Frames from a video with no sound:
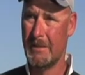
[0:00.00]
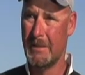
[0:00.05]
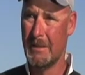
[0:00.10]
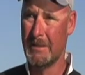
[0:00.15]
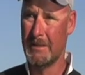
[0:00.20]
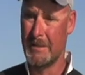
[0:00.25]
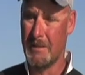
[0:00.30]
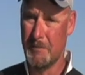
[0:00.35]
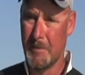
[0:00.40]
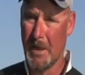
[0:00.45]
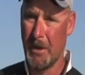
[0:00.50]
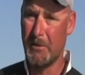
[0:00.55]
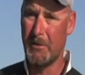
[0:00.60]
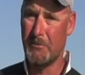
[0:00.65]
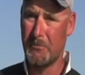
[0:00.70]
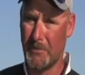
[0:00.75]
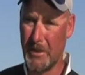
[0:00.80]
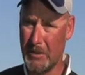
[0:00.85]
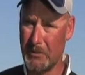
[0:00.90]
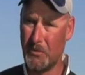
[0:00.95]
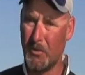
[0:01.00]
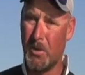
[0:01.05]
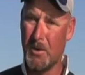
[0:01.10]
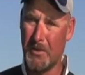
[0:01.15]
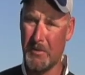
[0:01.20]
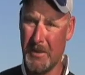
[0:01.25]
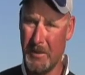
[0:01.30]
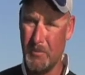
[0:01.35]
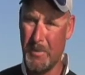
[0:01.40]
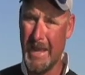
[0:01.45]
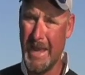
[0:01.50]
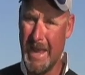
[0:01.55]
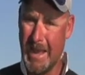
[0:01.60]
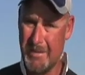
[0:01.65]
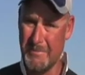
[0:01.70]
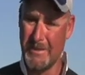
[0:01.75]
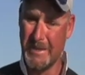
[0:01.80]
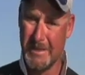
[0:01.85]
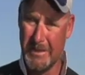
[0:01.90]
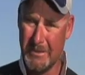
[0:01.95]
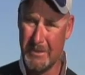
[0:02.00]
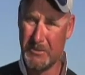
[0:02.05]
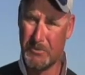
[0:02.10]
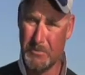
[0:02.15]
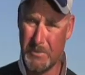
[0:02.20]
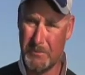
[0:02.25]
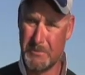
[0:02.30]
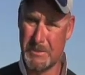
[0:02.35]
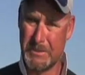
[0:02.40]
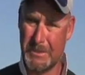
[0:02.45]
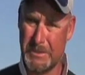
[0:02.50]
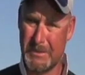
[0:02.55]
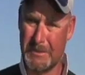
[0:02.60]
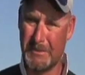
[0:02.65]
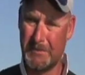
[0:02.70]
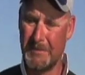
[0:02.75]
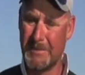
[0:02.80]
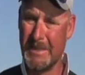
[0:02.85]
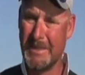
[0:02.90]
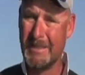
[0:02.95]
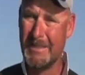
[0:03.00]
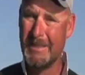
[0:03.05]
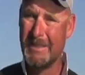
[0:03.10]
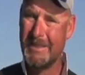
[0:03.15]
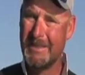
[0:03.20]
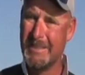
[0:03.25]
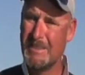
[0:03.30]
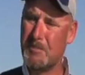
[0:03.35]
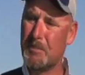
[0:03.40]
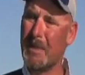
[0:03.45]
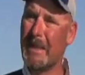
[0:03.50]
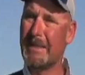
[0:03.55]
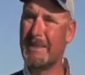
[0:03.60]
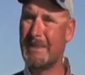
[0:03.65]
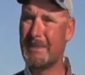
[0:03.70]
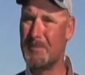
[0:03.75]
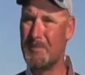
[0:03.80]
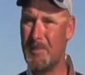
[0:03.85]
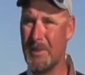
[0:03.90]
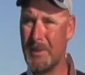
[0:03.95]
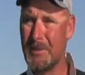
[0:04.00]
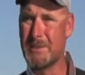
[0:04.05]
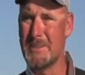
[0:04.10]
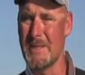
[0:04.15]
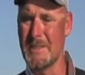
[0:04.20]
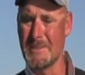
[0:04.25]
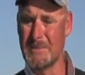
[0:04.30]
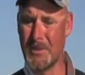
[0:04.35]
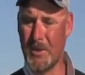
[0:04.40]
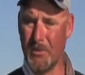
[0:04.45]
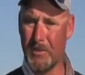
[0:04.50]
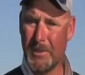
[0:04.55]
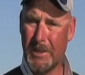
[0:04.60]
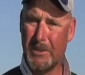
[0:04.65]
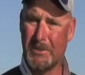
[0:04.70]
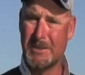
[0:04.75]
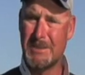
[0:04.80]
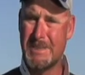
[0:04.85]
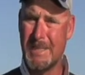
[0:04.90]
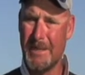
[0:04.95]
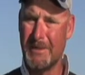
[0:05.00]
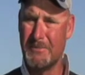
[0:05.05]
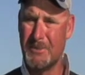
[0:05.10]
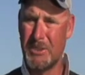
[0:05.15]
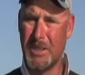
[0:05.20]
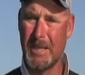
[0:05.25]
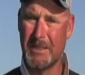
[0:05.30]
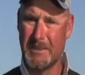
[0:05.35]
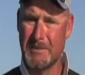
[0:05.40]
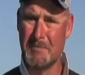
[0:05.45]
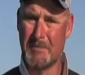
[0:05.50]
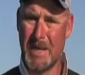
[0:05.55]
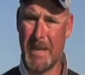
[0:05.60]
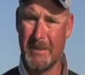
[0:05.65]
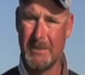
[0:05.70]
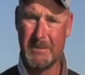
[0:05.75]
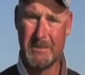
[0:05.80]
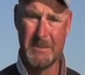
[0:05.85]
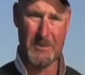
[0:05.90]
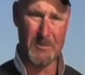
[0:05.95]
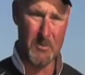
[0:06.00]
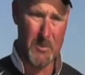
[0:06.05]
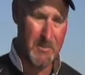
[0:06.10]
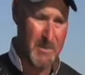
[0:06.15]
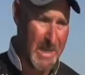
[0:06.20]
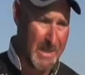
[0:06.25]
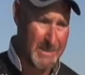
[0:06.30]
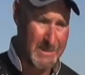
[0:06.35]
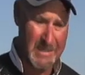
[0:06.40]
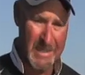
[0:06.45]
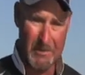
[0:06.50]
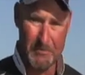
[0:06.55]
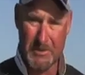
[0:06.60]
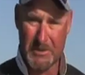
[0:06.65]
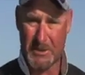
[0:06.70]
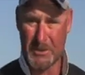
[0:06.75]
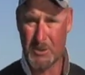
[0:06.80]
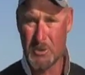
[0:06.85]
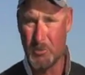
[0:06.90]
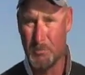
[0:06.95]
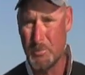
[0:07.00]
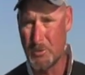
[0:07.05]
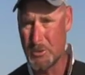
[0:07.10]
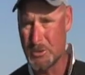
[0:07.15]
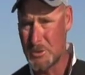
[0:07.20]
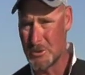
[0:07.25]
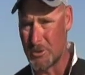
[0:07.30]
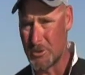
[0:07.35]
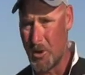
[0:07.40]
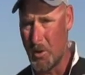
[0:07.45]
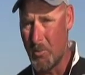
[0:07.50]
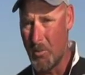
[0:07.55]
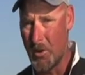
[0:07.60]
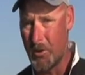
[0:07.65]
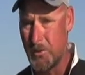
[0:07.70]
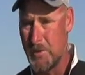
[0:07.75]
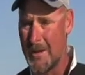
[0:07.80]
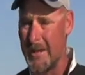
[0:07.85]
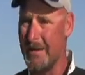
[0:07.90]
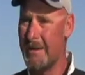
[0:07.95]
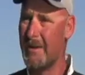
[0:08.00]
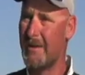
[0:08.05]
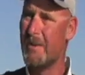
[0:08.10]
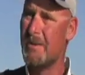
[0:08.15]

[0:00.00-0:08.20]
is the amount of fresh water that we have in this river system. This place is built on its own little set of checks and balances. We've got San Francisco pushing salt water in.